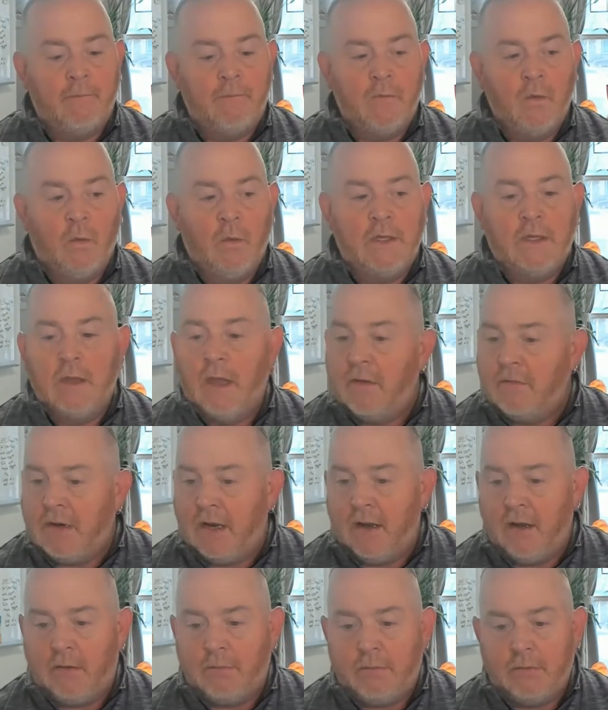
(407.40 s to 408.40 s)
We'd love to
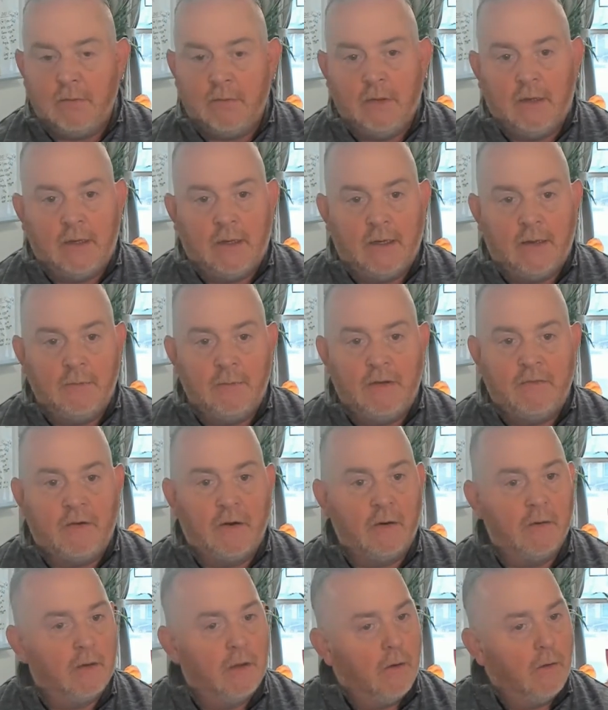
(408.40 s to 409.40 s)
help. If
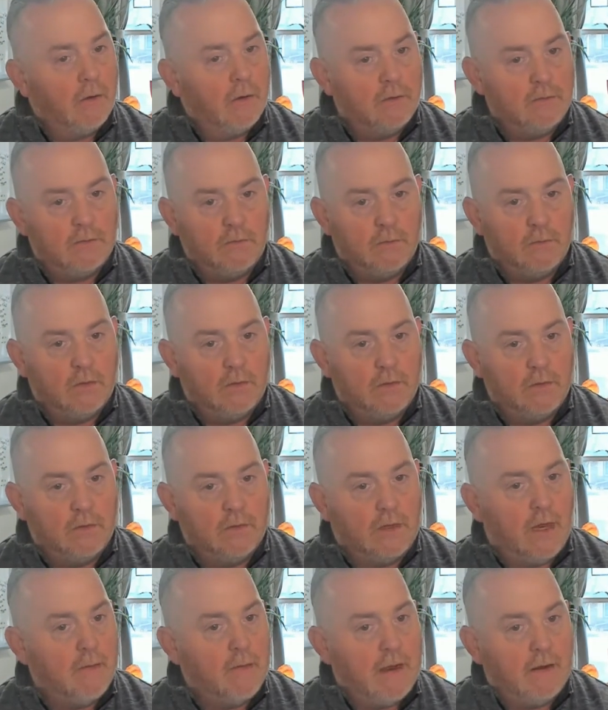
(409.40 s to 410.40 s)
you're local, we'll
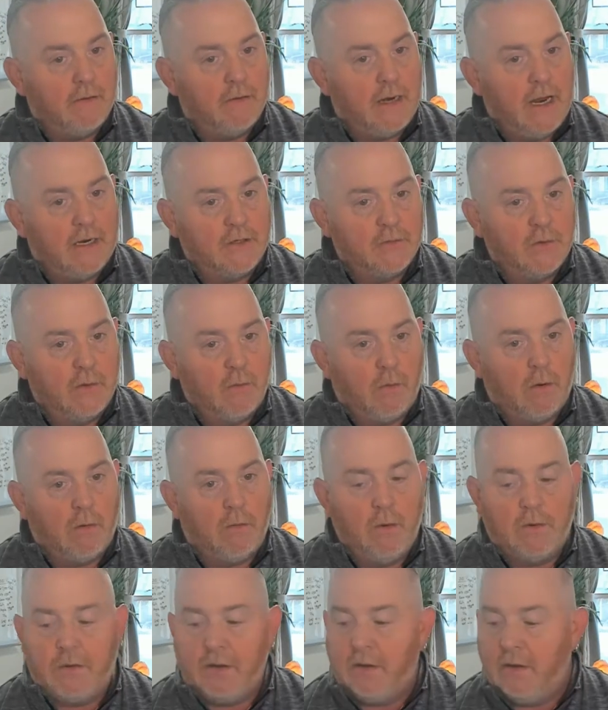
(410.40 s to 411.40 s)
come out and actually work
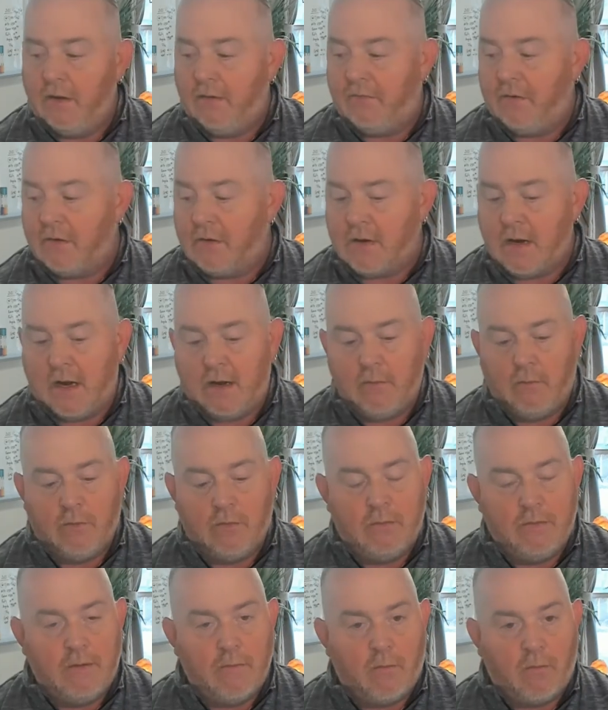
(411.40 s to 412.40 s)
with you. If you're not, we'll
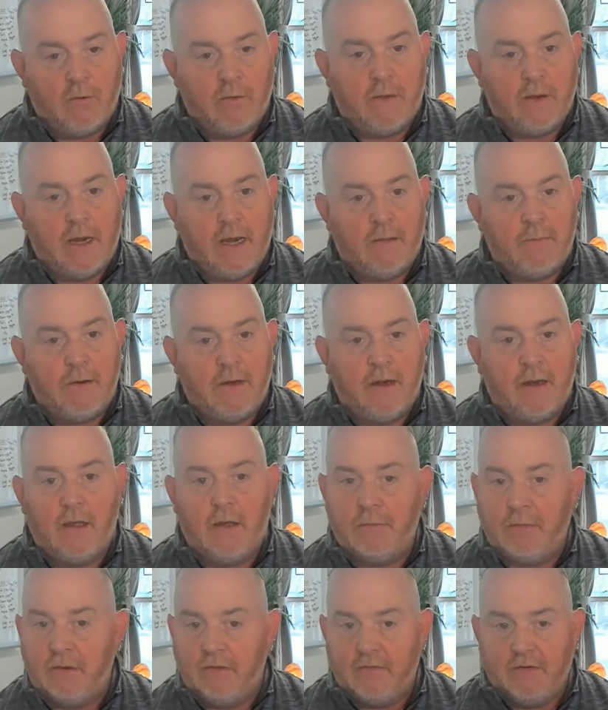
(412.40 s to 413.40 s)
be more than happy to
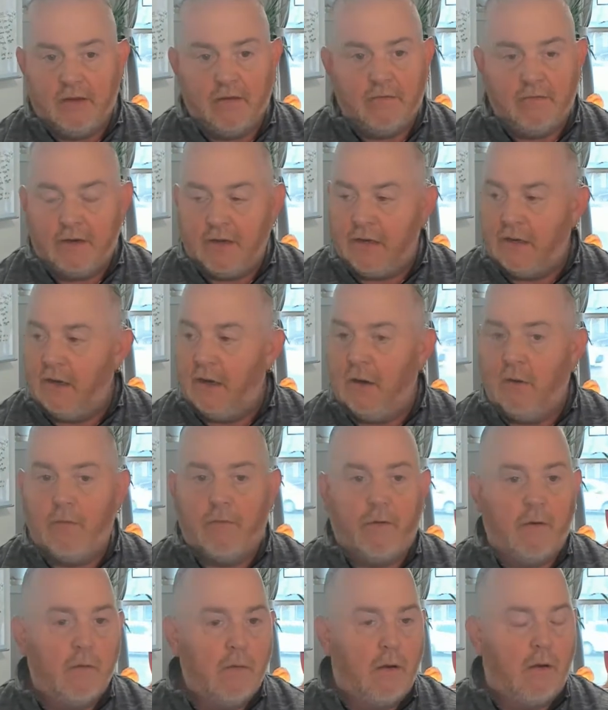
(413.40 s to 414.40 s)
help you via video,
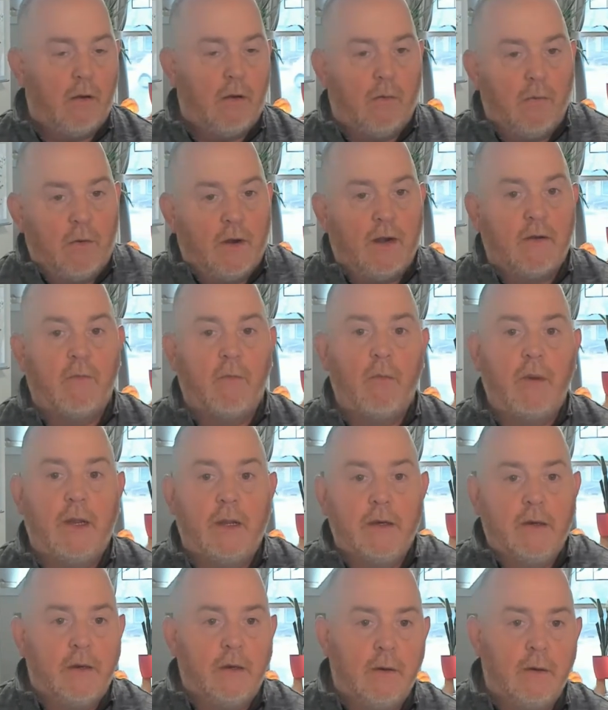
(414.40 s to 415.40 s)
phone call, whatever we
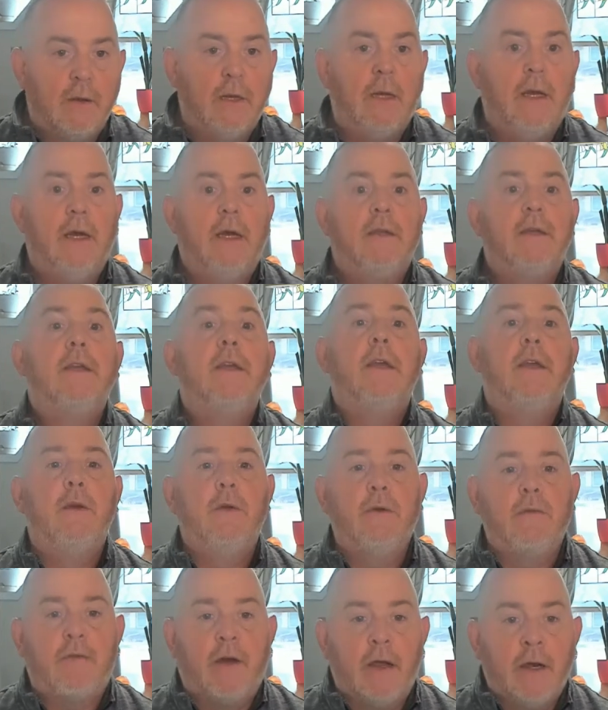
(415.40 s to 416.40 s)
can do to get you
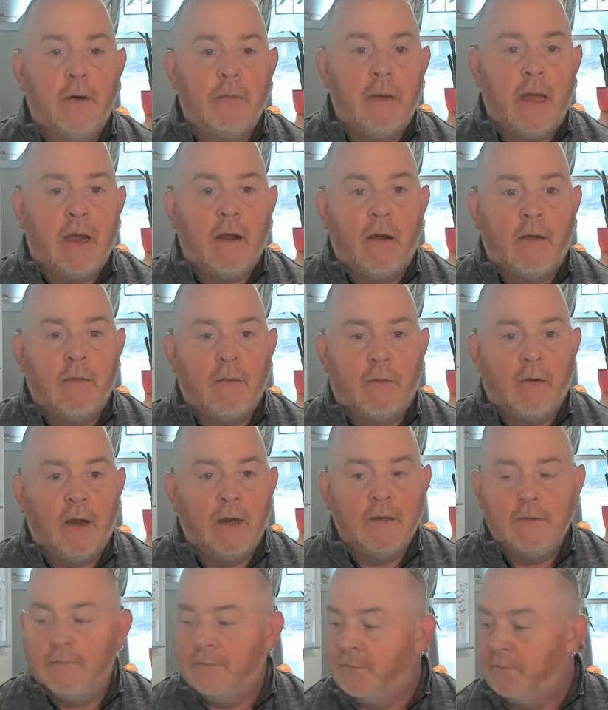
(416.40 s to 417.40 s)
and Fido back on the right